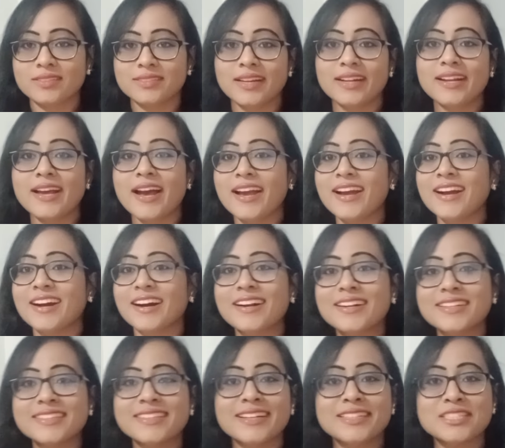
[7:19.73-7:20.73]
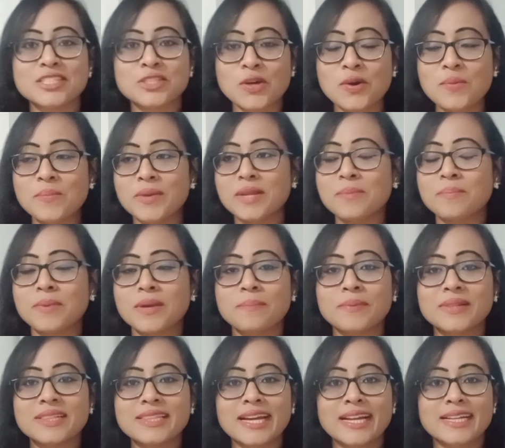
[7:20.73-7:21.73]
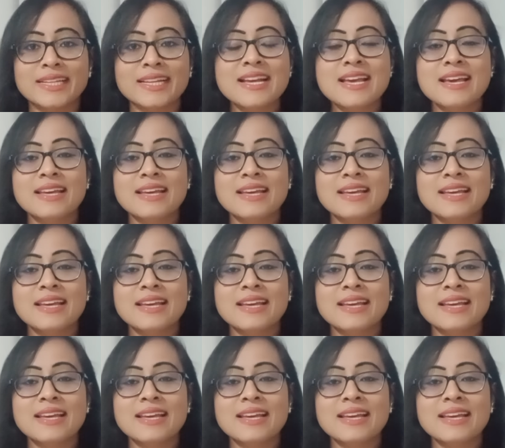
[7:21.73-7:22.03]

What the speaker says: that I heard that so many people that